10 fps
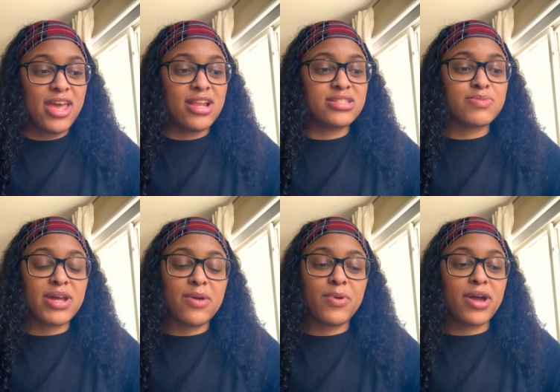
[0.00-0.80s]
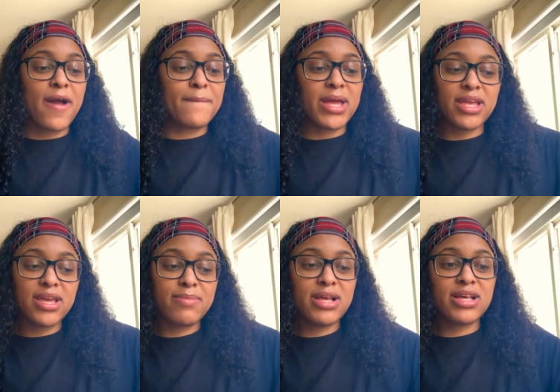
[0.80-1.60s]
And this why they want to come back
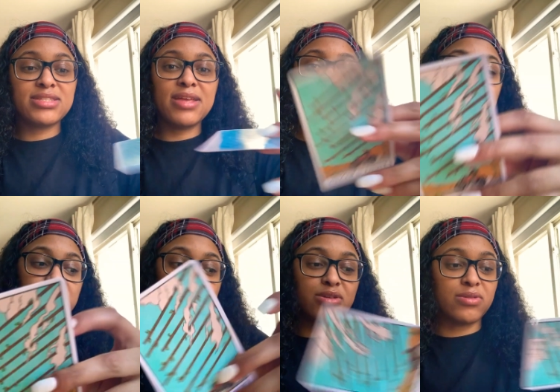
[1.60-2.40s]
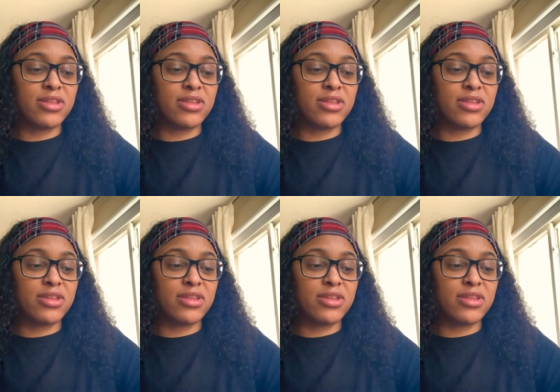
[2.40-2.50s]
in because they miss you.